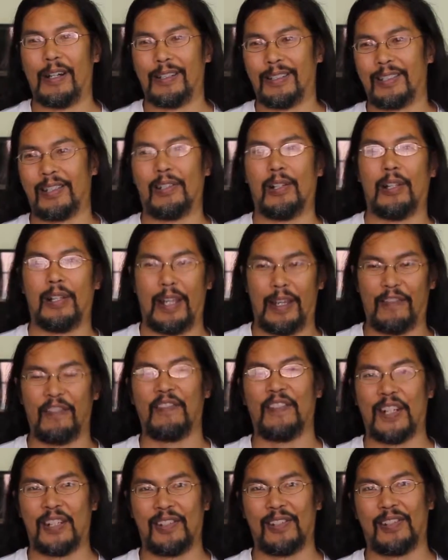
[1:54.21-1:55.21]
until a
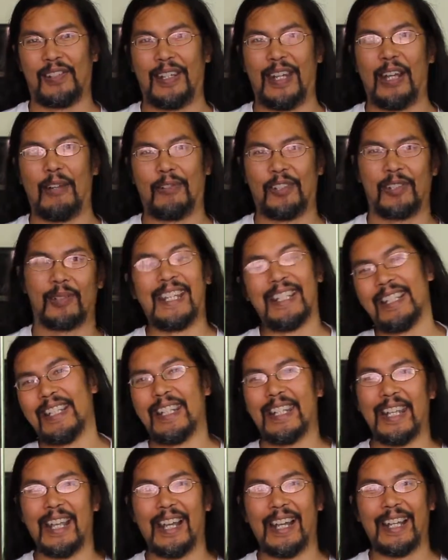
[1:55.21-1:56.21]
fix is announced. In
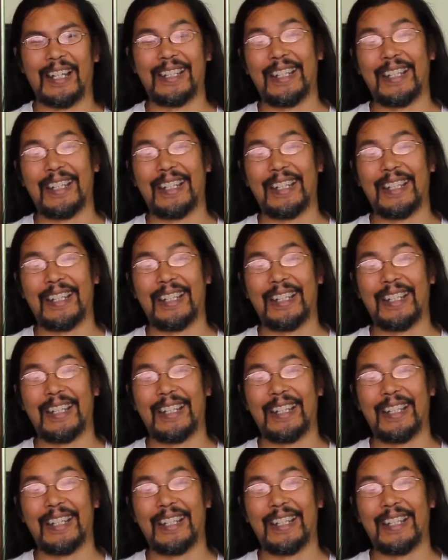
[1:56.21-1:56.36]
the